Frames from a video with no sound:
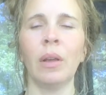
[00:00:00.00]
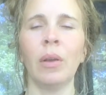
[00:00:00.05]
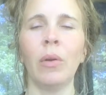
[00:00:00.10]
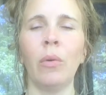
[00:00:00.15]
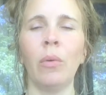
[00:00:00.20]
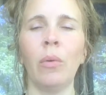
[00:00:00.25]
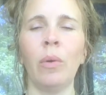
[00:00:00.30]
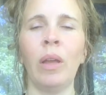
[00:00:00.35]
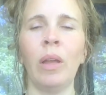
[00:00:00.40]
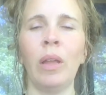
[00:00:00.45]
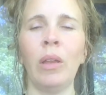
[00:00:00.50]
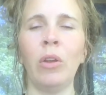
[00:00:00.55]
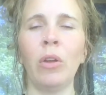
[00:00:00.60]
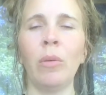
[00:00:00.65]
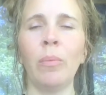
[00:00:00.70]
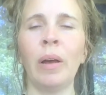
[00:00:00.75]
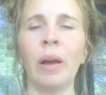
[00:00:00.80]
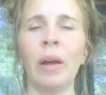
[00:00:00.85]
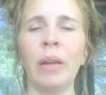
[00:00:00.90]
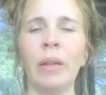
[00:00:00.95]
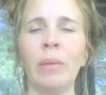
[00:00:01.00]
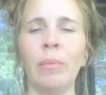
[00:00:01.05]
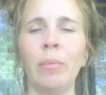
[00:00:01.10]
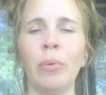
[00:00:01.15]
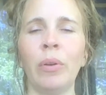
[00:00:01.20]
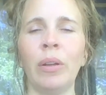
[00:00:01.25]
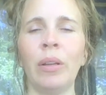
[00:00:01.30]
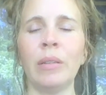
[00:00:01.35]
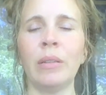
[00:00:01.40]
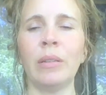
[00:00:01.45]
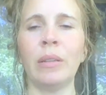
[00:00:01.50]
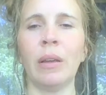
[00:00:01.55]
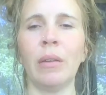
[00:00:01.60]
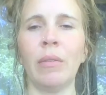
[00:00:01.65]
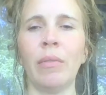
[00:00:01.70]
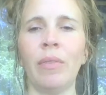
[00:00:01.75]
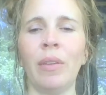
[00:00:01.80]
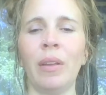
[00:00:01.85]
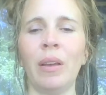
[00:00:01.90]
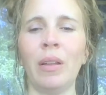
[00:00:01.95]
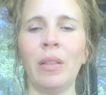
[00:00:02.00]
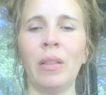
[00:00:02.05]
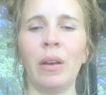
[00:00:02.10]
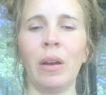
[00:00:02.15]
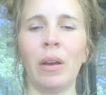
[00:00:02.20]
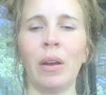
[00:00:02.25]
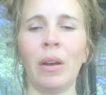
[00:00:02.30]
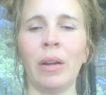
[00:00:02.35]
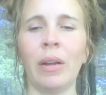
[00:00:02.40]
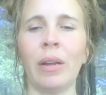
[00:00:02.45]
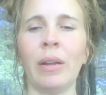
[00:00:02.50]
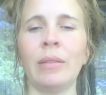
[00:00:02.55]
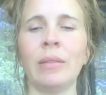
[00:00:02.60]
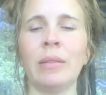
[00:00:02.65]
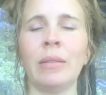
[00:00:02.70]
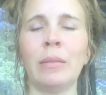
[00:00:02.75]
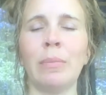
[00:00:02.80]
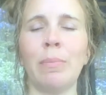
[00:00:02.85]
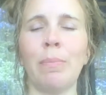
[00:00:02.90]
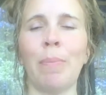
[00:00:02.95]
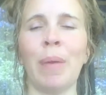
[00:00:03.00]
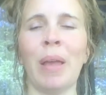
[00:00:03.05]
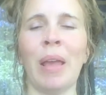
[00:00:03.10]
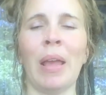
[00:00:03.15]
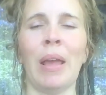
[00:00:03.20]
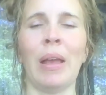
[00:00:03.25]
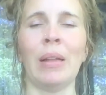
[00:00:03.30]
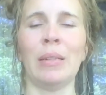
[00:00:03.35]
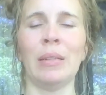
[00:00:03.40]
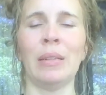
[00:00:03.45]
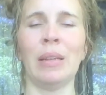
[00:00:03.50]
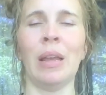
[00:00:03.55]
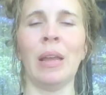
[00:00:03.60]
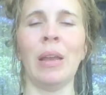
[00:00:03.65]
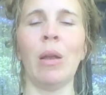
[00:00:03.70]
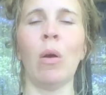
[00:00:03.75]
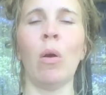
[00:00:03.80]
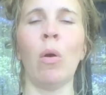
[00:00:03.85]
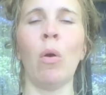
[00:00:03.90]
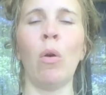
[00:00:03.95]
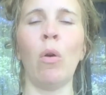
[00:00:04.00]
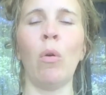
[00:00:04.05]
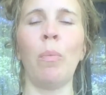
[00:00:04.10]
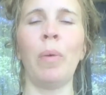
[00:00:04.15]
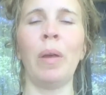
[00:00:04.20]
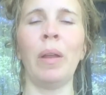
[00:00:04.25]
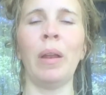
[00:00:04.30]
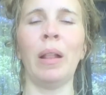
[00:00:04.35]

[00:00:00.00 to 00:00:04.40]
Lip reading: When your body breathes in, feel the heart expand and open,